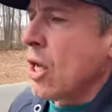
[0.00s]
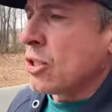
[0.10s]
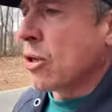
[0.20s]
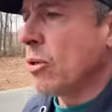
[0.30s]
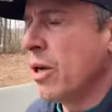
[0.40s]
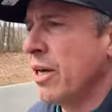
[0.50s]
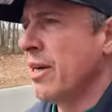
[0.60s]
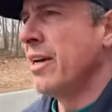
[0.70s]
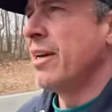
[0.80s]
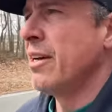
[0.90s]
So,
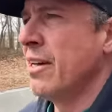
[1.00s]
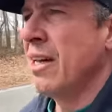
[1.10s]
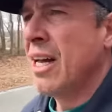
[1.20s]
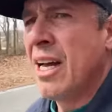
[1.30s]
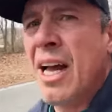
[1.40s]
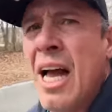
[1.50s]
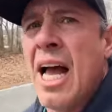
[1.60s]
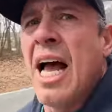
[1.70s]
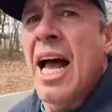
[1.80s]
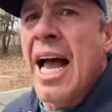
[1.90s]

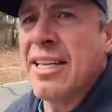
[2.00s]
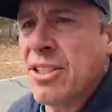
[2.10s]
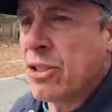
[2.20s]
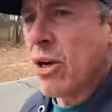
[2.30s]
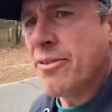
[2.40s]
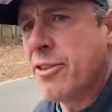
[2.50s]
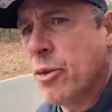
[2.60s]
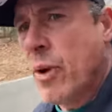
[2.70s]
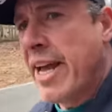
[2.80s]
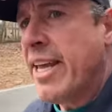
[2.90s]
as is often the
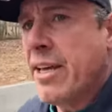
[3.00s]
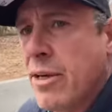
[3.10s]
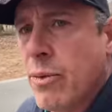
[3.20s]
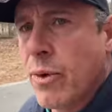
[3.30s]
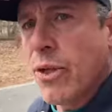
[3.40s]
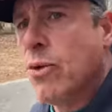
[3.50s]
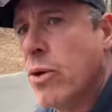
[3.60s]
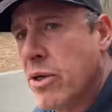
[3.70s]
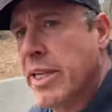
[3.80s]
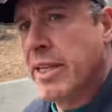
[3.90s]
way when you
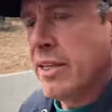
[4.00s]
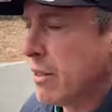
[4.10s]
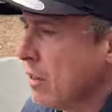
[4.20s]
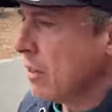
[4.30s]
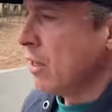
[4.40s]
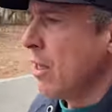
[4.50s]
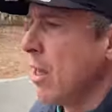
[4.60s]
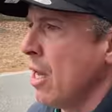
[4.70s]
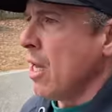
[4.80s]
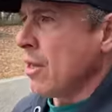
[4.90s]
are in
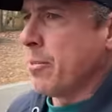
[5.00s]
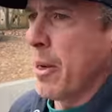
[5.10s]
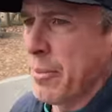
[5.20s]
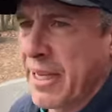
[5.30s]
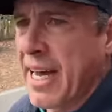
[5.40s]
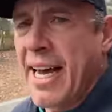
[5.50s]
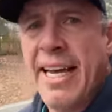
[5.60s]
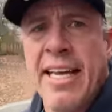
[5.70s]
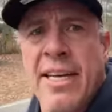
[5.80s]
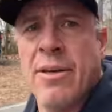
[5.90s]
the public
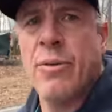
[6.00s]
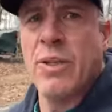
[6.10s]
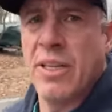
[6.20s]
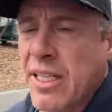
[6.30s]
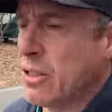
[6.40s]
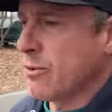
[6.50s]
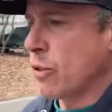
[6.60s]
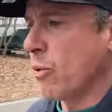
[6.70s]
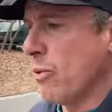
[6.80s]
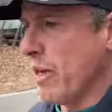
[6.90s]
eye with a lens of
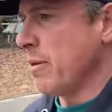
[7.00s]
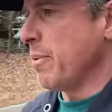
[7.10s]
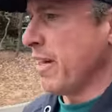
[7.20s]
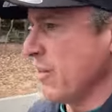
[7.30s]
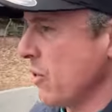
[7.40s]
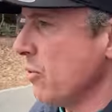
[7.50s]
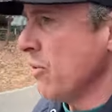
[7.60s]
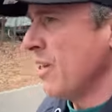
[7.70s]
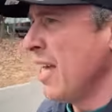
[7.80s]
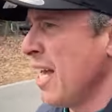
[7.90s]
scrutiny upon you,
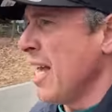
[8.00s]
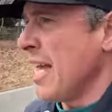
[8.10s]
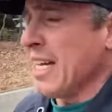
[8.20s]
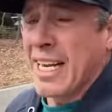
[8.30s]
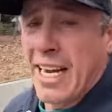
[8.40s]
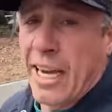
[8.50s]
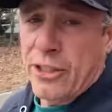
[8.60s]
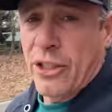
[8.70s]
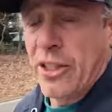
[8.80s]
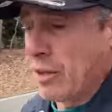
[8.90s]
in a
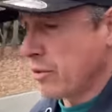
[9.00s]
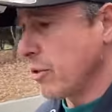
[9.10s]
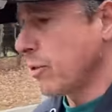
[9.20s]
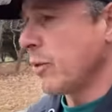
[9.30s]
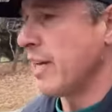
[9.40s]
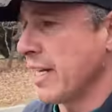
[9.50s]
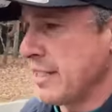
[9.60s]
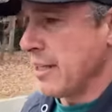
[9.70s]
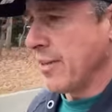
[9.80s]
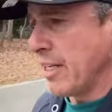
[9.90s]
gotcha culture where
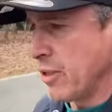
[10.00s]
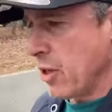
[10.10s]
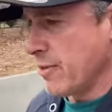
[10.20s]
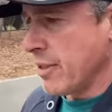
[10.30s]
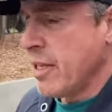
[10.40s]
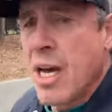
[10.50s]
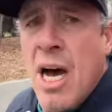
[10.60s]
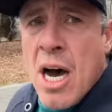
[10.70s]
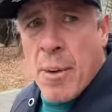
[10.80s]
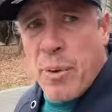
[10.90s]
negativity is often
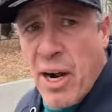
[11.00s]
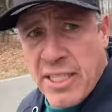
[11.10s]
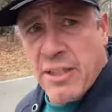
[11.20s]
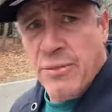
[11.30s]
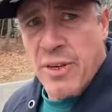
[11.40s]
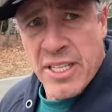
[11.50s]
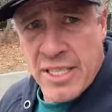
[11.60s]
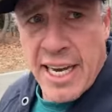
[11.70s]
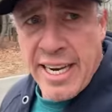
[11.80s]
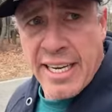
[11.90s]
a proxy for
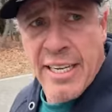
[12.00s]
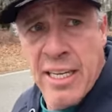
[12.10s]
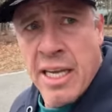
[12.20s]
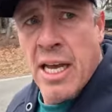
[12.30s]
insight, and